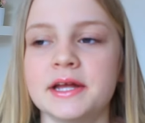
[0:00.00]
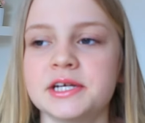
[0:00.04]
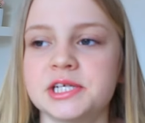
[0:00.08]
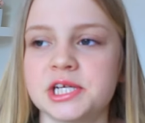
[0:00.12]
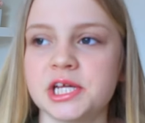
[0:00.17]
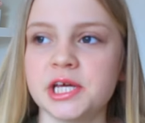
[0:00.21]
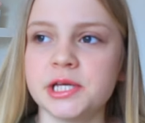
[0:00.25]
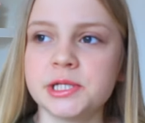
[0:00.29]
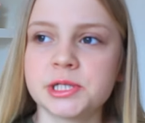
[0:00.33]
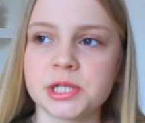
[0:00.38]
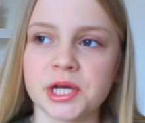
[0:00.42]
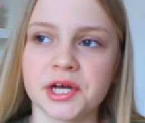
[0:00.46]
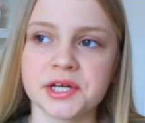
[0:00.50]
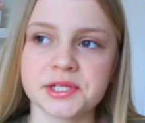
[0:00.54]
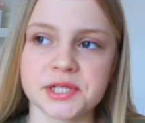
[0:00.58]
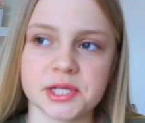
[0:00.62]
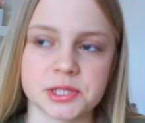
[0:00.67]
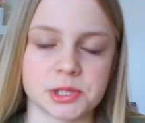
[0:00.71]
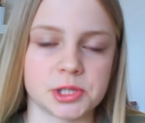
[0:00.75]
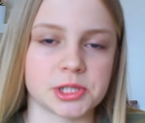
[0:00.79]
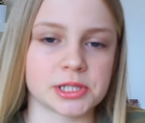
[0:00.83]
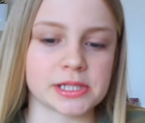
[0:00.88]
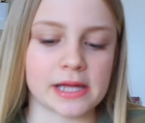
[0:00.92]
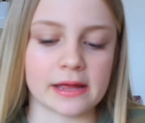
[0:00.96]
t-shirts
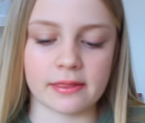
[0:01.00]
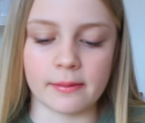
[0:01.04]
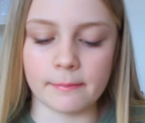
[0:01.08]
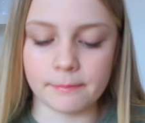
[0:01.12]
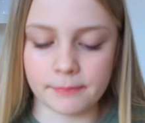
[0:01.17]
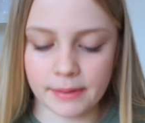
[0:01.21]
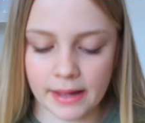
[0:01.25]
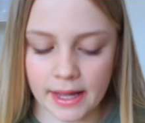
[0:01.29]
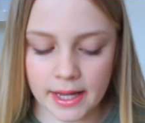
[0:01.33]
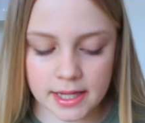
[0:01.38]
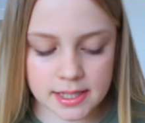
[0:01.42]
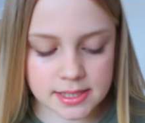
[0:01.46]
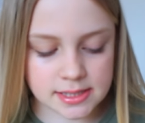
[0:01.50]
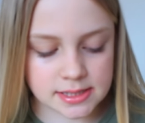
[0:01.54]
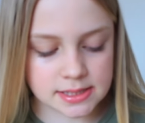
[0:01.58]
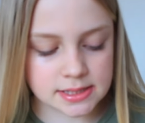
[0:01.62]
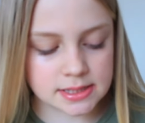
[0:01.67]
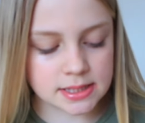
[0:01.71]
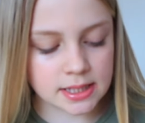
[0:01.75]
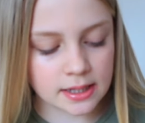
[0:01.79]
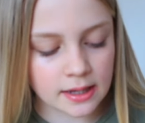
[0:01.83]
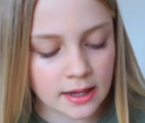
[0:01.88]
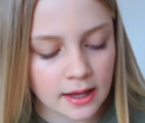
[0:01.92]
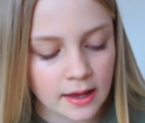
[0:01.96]
are just like the
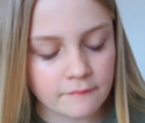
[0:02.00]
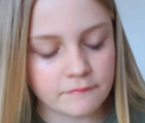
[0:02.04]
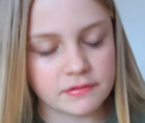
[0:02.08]
best